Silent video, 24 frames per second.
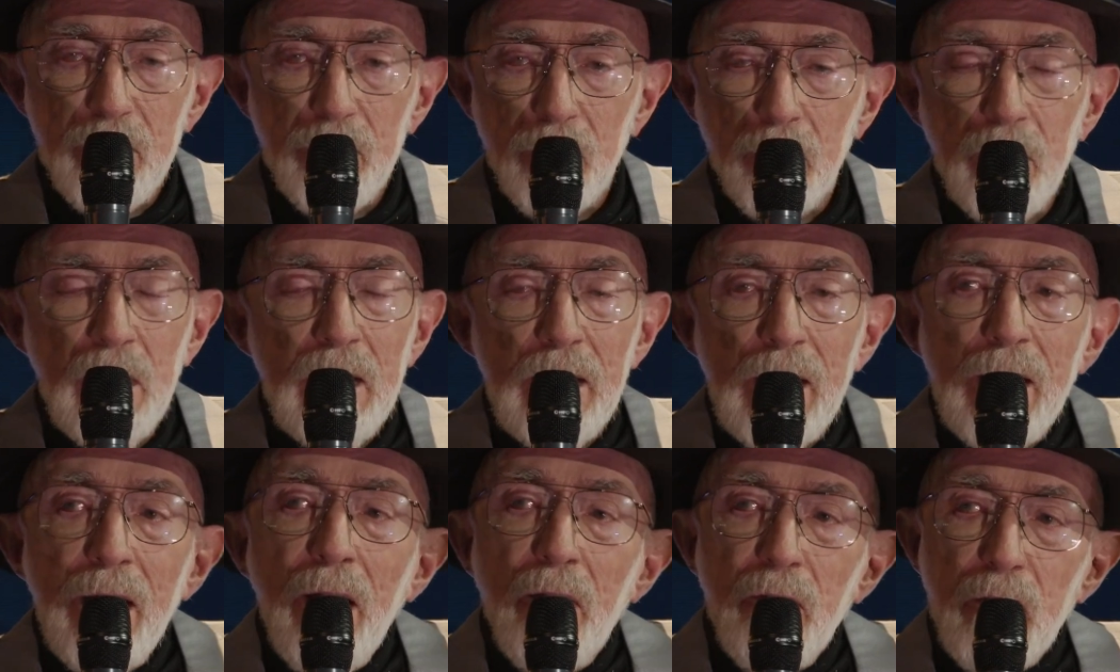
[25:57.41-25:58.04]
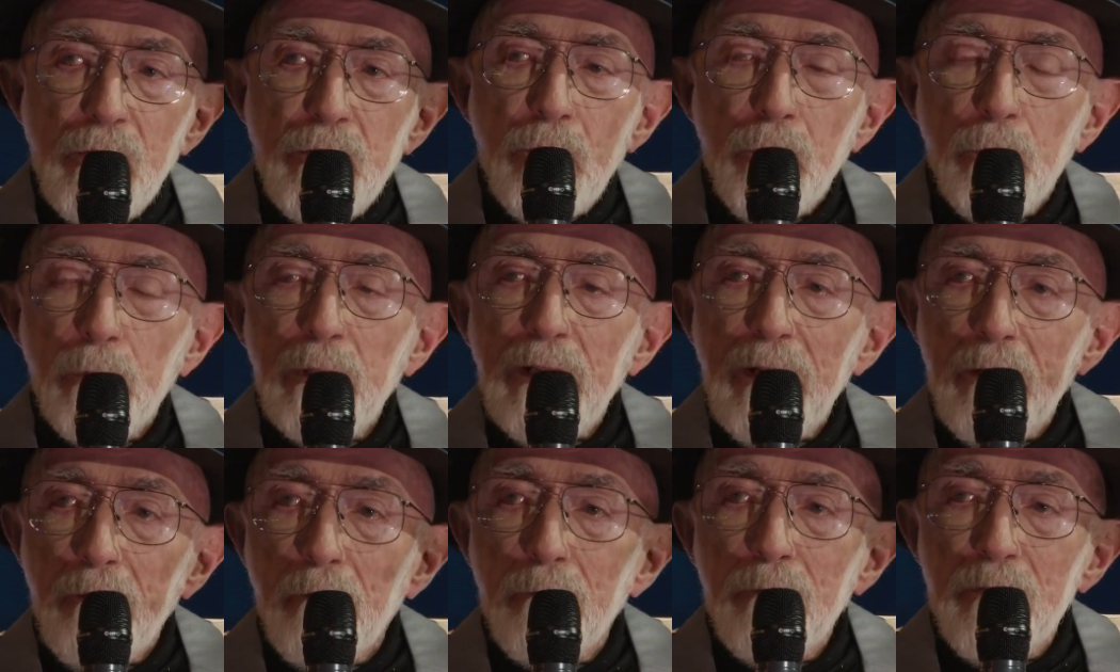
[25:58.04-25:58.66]
So the
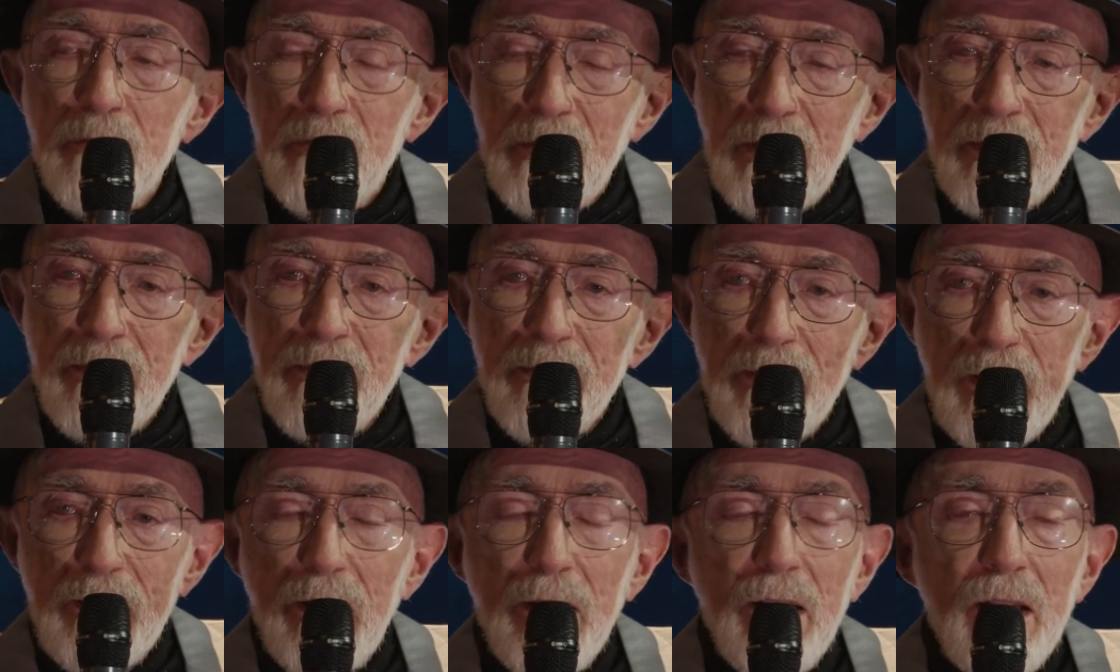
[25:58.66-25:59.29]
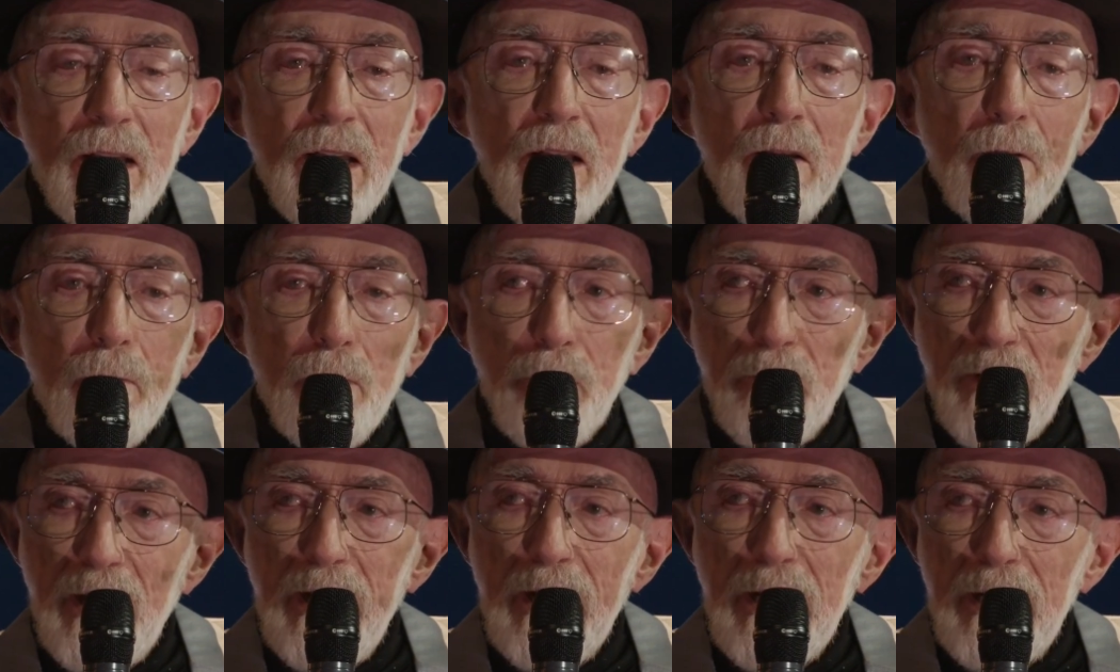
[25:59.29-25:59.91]
total of
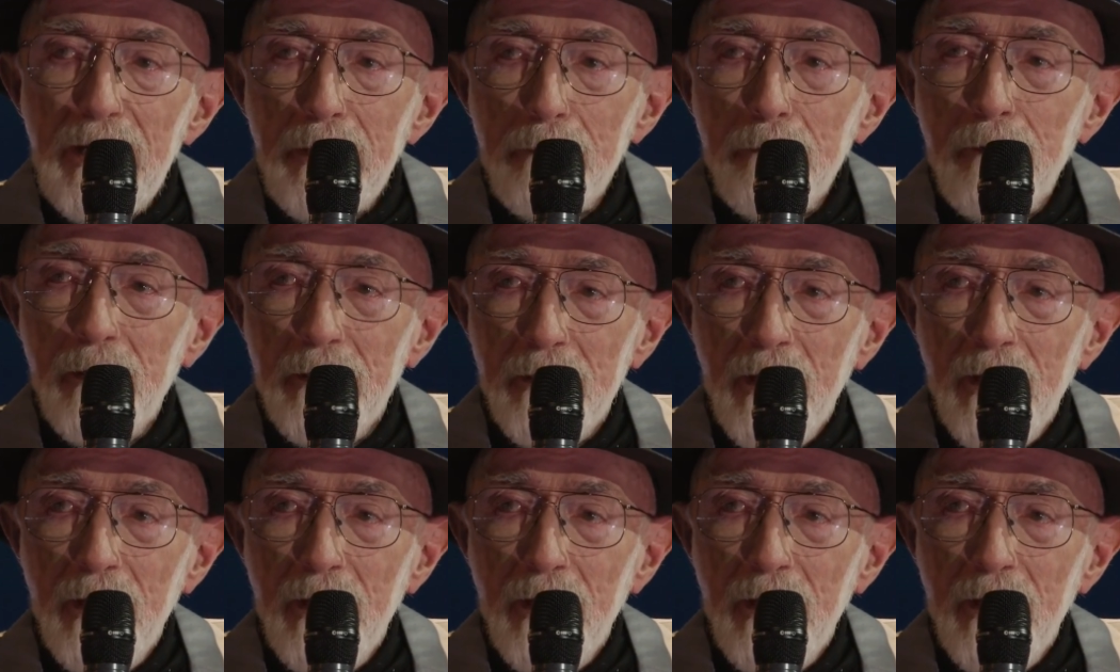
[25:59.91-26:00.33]
65